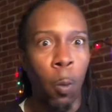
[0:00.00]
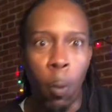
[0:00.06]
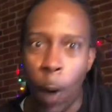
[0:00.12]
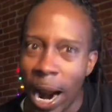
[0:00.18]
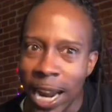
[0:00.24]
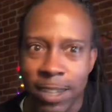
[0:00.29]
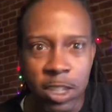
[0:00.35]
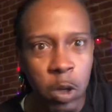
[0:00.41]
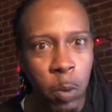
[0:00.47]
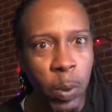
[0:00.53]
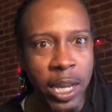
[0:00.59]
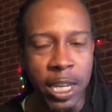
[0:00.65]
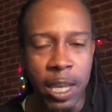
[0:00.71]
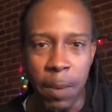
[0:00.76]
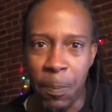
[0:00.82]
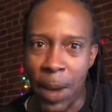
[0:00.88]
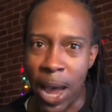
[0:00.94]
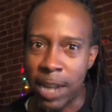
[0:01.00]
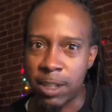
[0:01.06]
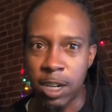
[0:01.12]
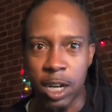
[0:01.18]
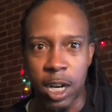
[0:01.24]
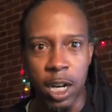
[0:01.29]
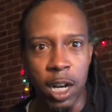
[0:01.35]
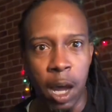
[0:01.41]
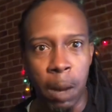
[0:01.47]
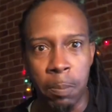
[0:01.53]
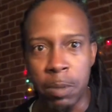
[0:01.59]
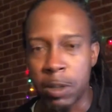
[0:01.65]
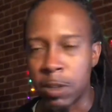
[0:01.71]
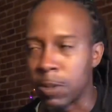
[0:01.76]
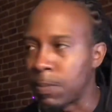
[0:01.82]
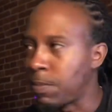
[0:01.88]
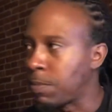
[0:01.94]
Wait till we get back to
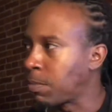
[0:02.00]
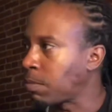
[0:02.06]
Columbus.